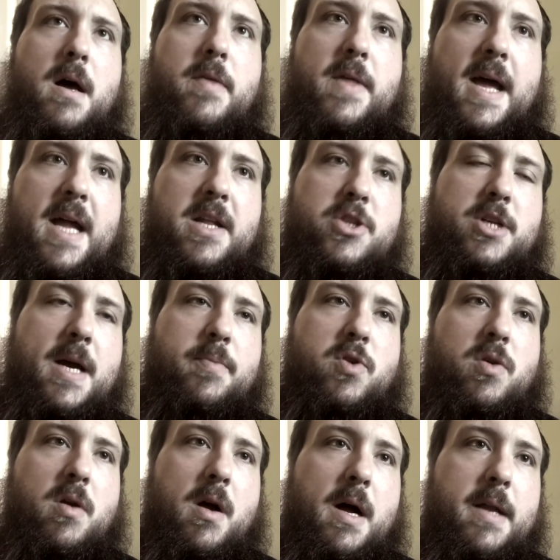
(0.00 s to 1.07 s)
They had a
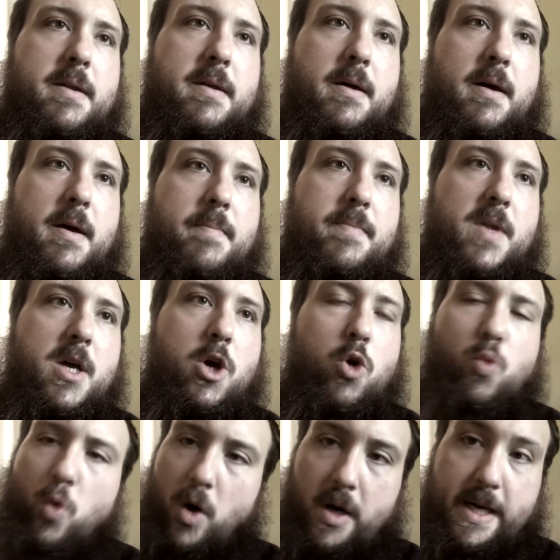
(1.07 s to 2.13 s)
chapter on
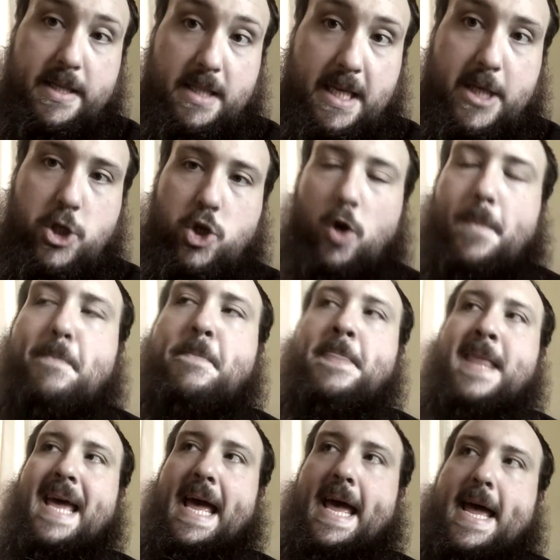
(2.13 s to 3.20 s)
work and leisure,
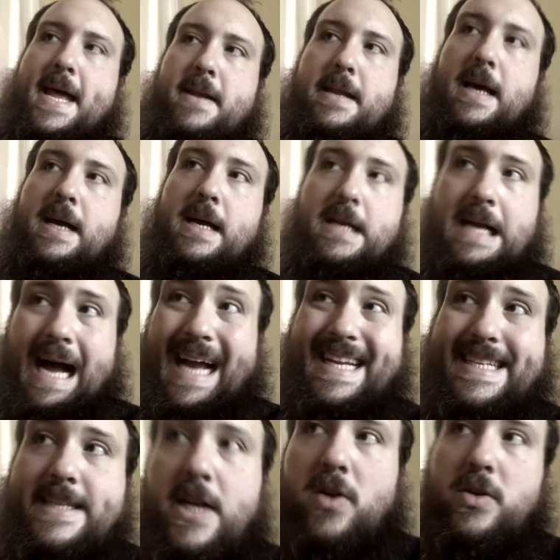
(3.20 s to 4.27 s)
and I
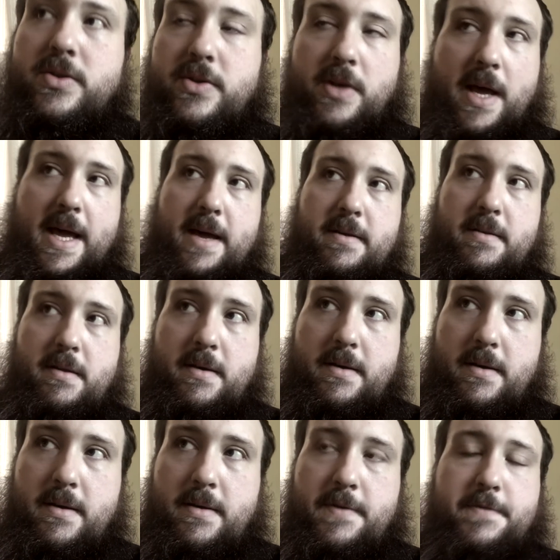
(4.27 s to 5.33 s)
dare say
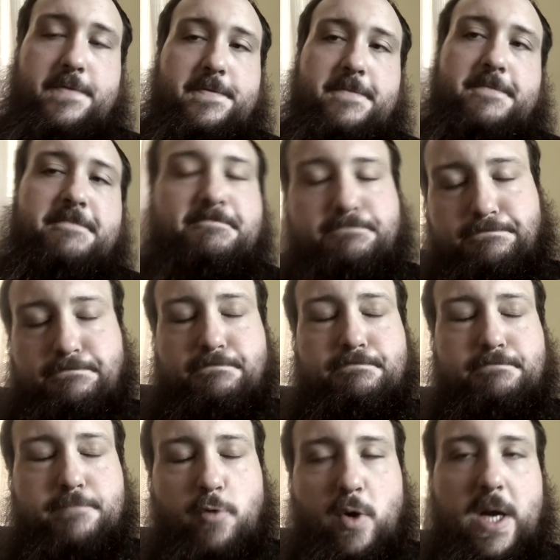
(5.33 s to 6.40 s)
the
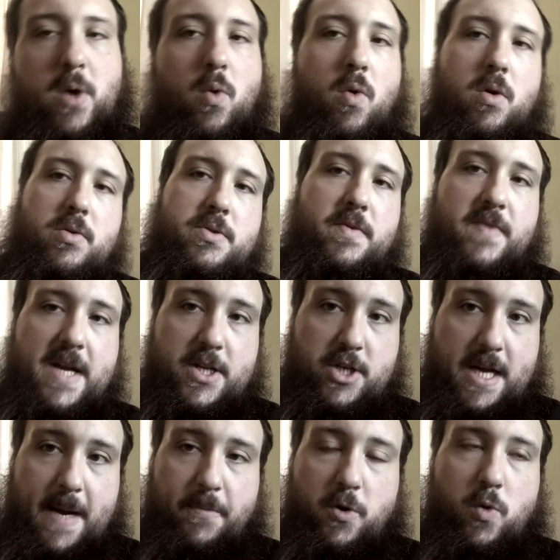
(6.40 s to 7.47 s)
three-quarters of that
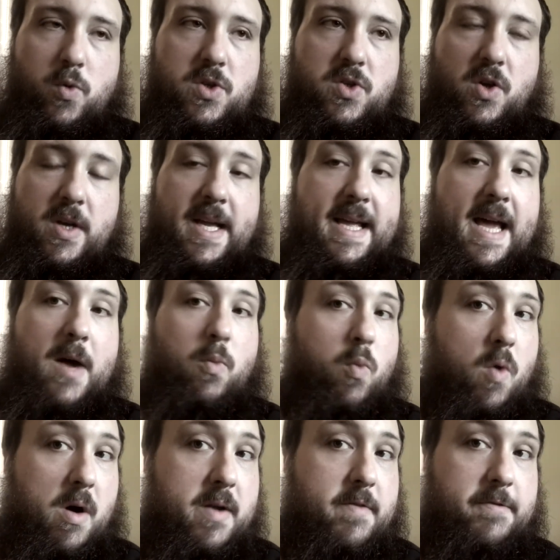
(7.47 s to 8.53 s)
chapter was looking at
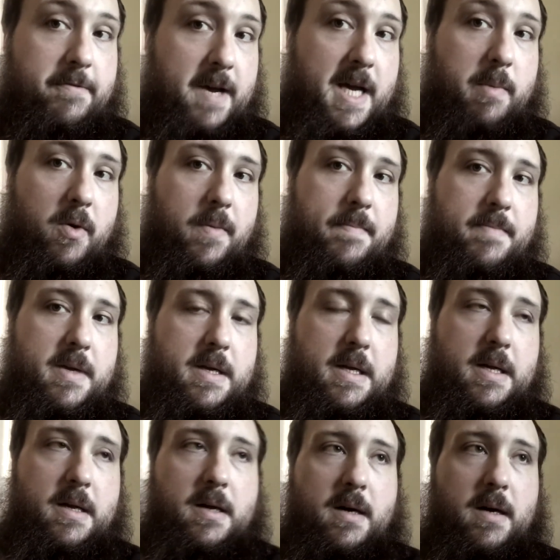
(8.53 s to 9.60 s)
one fable,
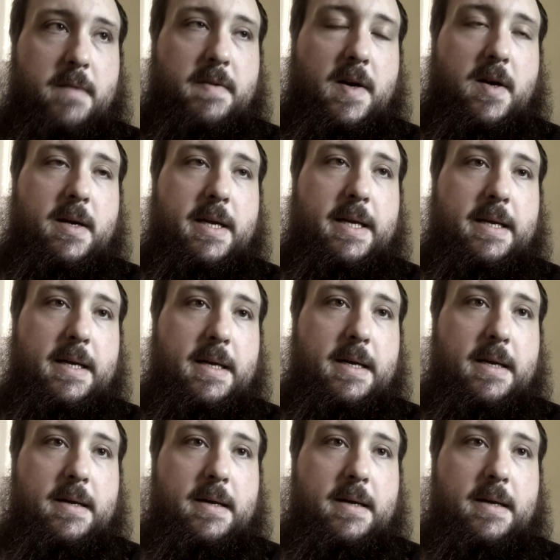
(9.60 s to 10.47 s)
a very